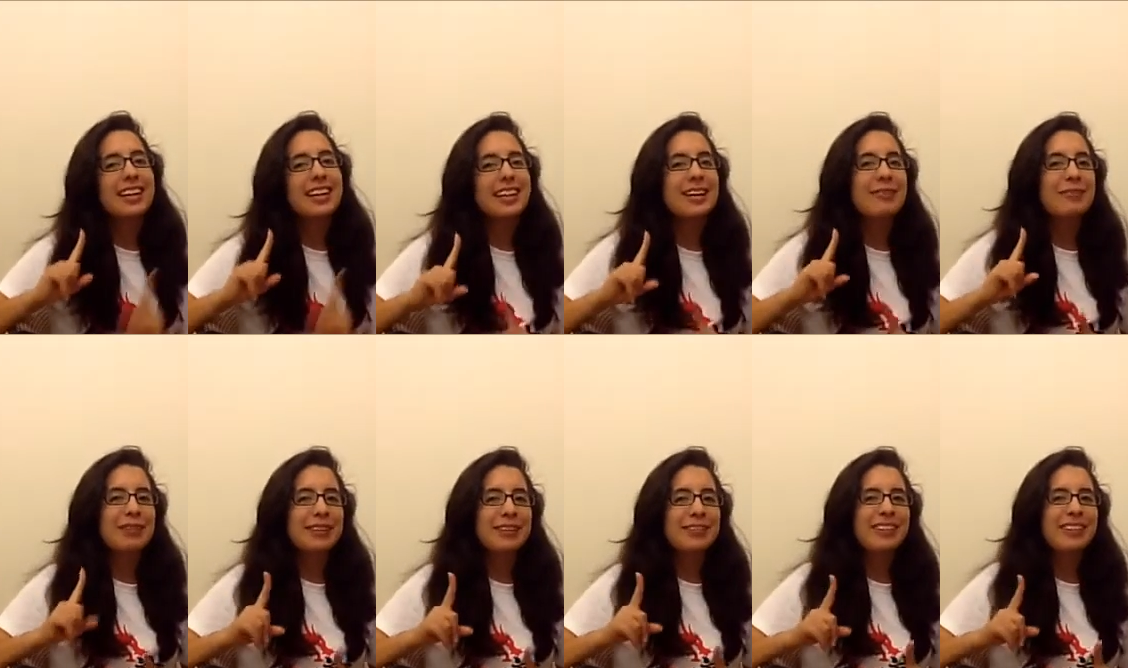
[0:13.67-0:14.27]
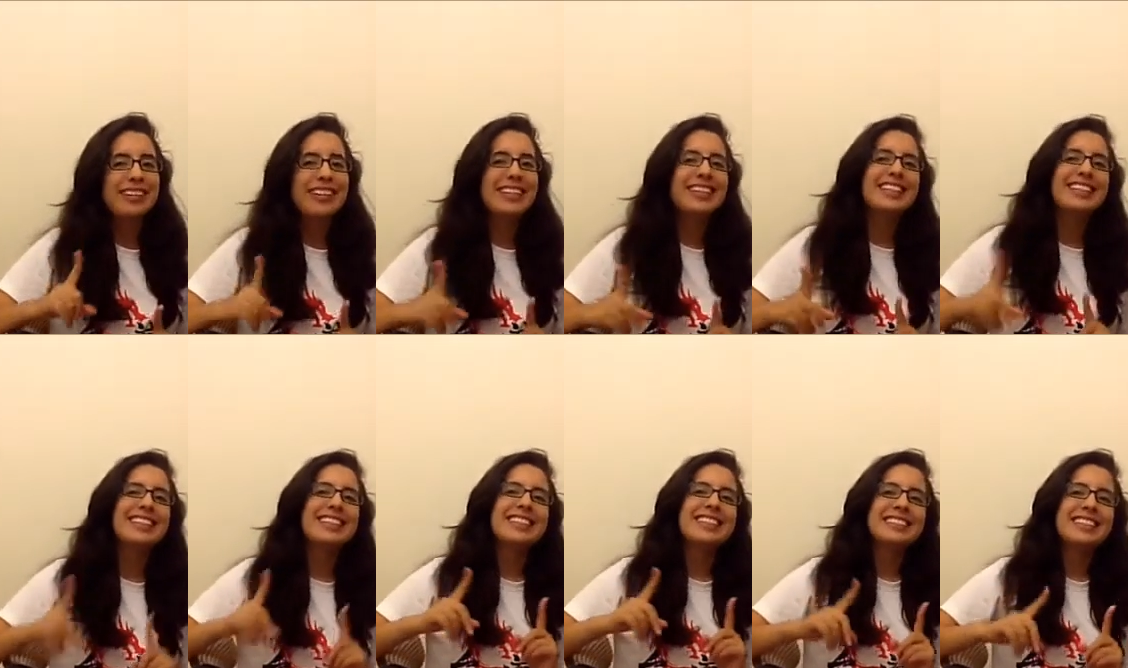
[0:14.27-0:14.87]
I'm living
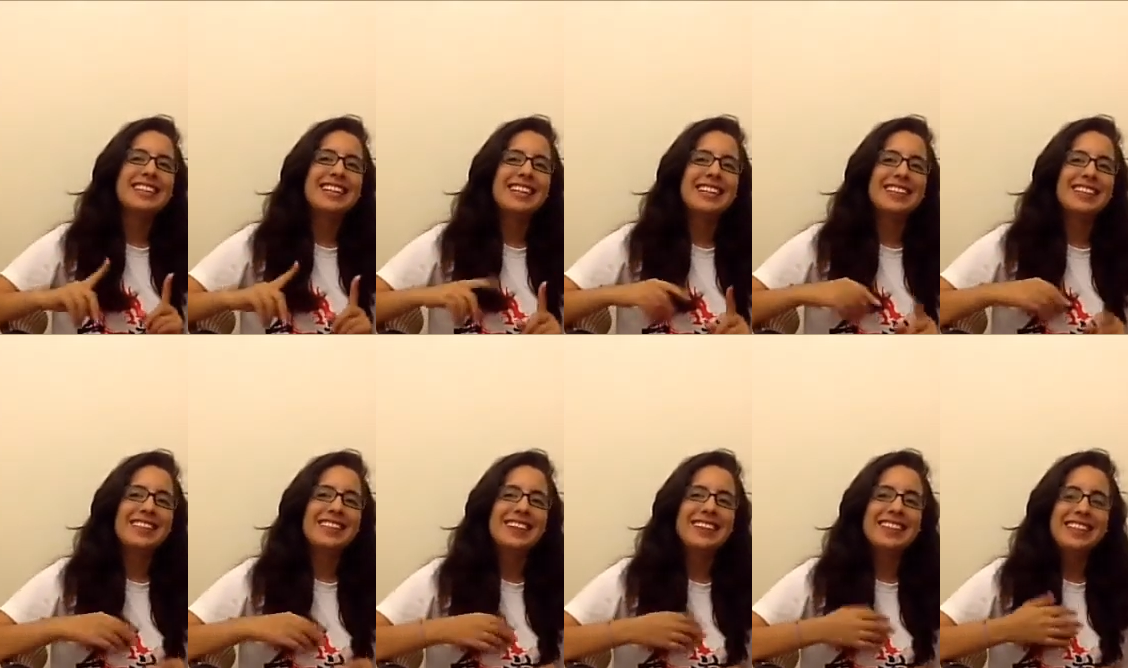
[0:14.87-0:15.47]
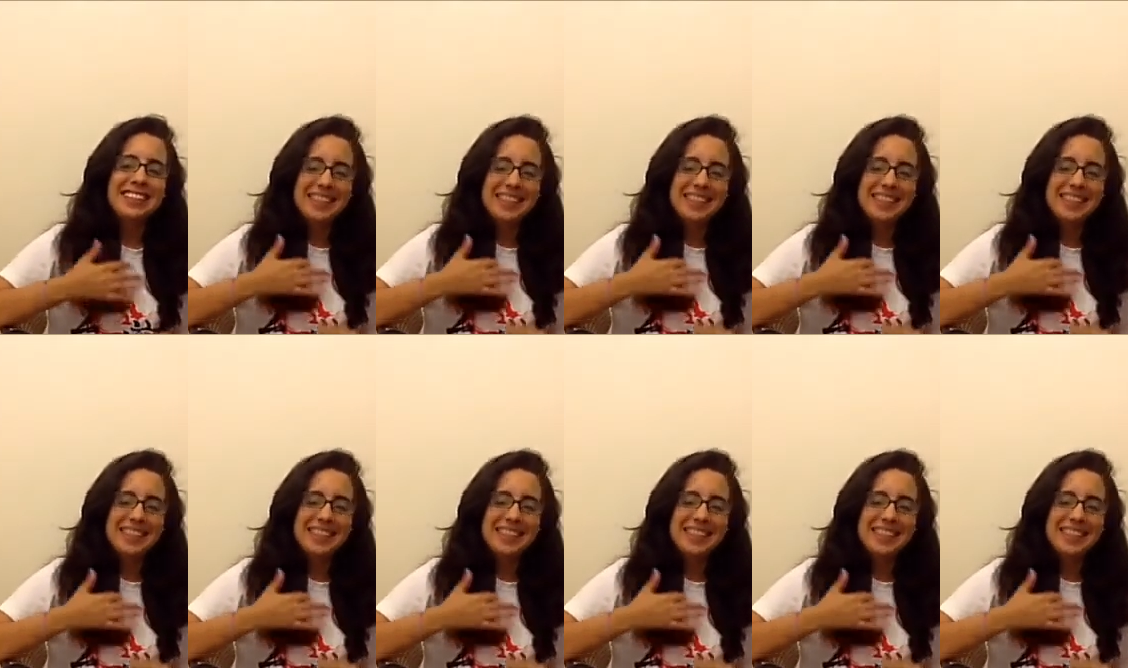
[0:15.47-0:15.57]
here in Taiwan.